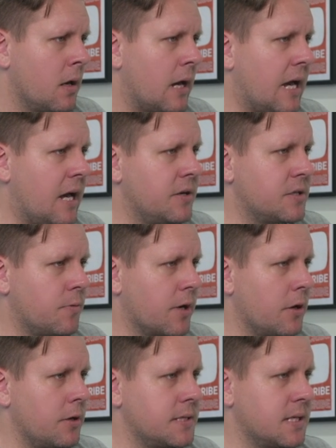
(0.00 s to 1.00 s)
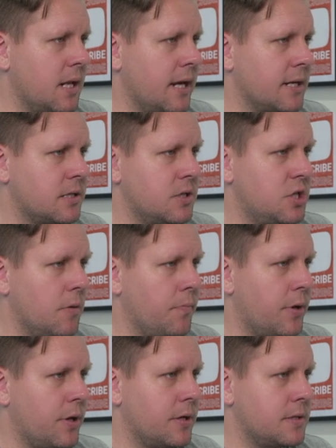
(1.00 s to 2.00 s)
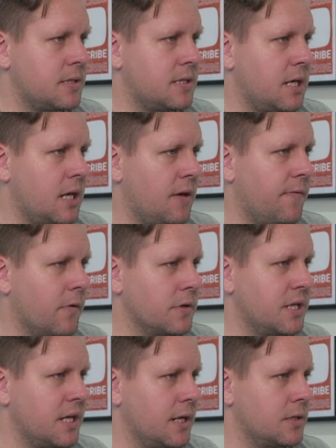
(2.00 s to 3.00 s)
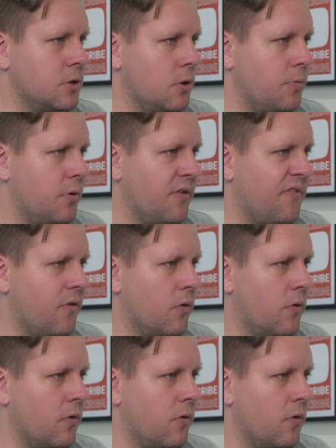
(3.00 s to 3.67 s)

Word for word: And we're going to select jumper T14 2.4